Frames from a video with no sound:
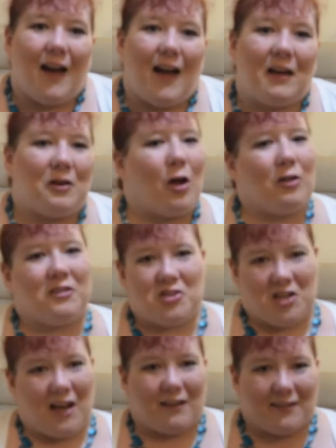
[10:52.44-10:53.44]
And also
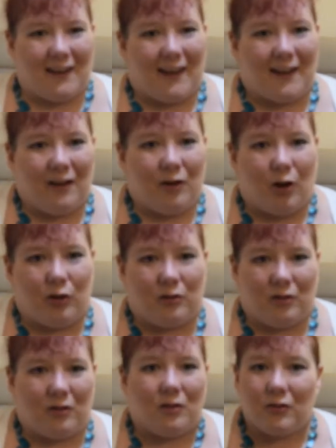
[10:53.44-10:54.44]
she has taken
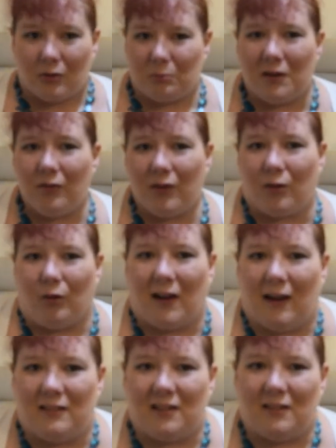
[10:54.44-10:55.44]
on some difficult
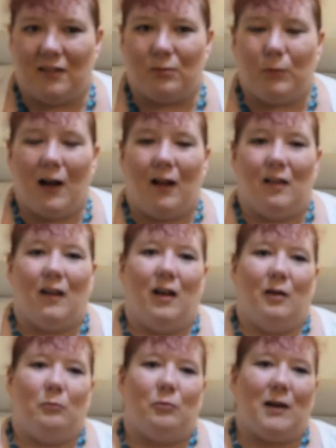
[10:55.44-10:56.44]
cases as well.
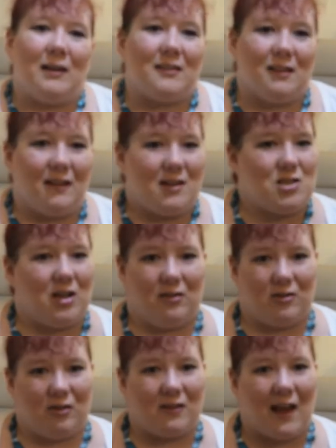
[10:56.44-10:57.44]
Um, recently
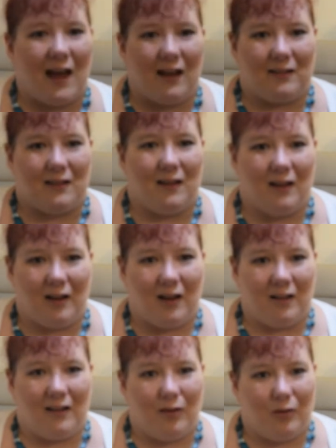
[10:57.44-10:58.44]
she's just had a,
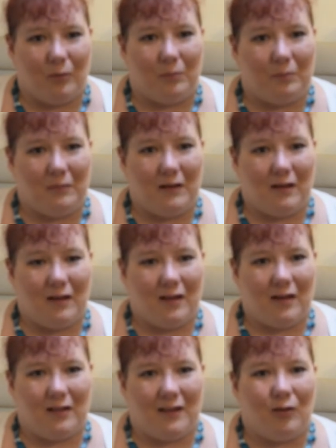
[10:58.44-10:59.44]
a little
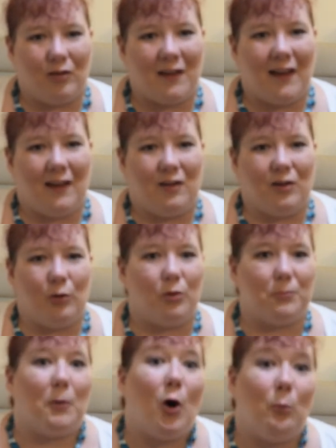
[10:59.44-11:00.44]
a little kitten who
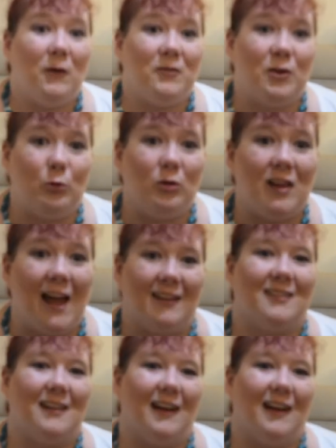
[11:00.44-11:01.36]
was born with two legs